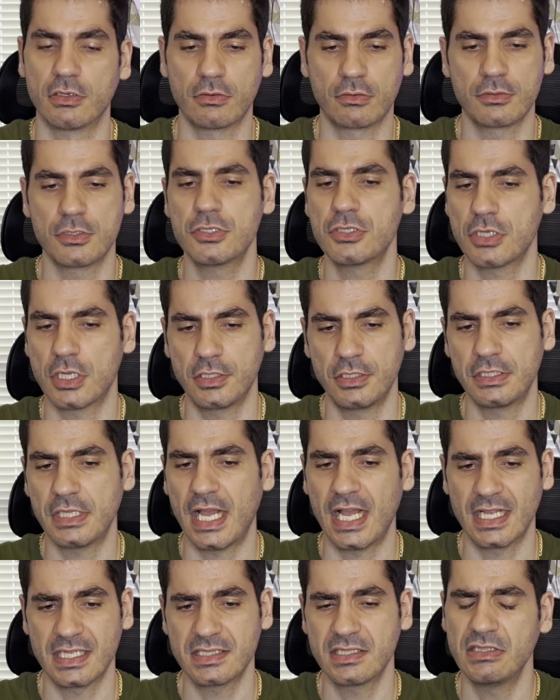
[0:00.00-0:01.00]
Originally it
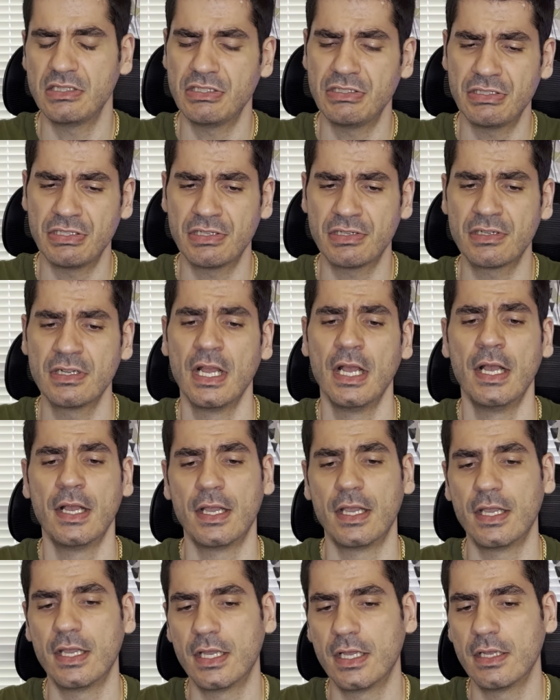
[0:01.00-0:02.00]
has the linear
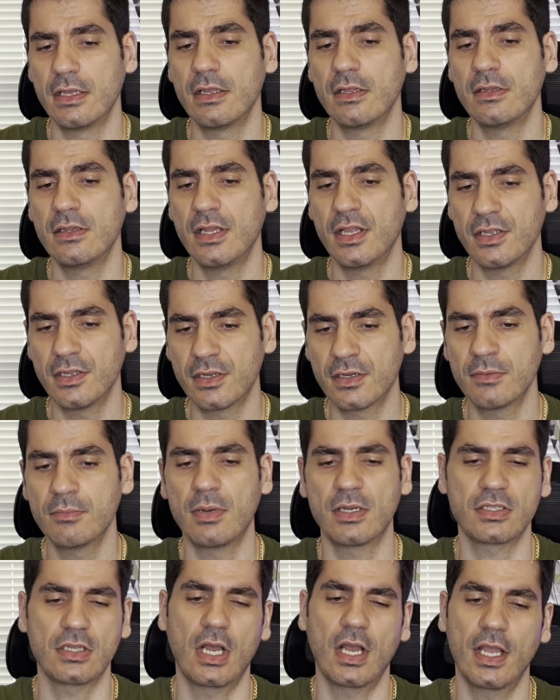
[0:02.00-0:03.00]
layer,
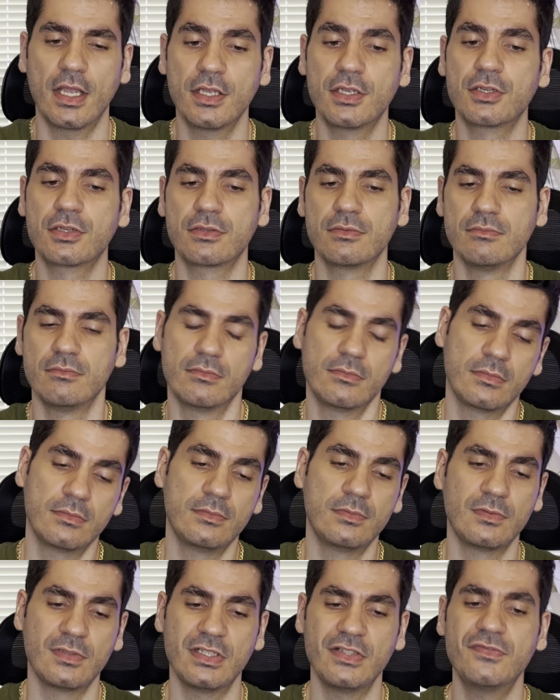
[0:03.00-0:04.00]
but I
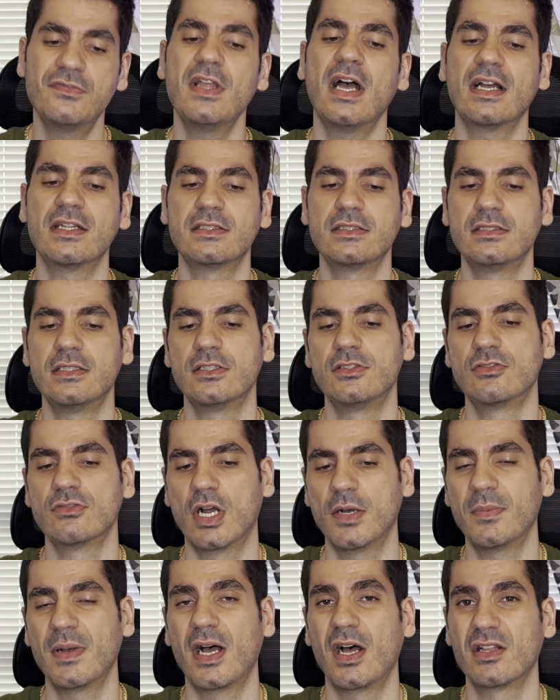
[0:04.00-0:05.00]
believe that the
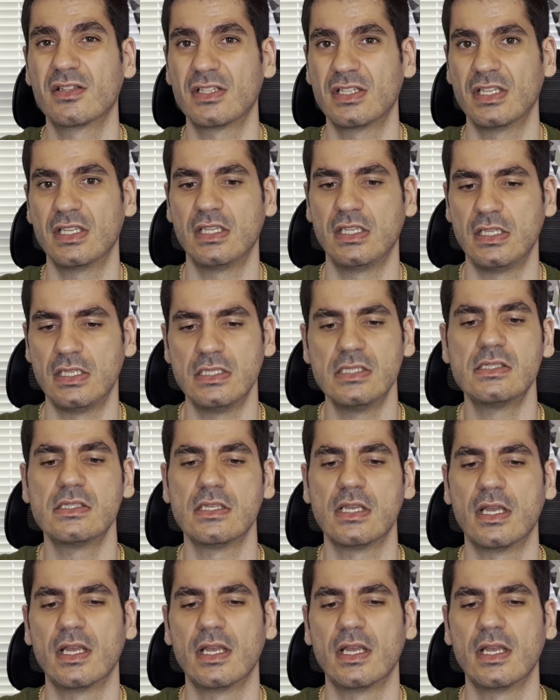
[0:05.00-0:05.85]
dropout is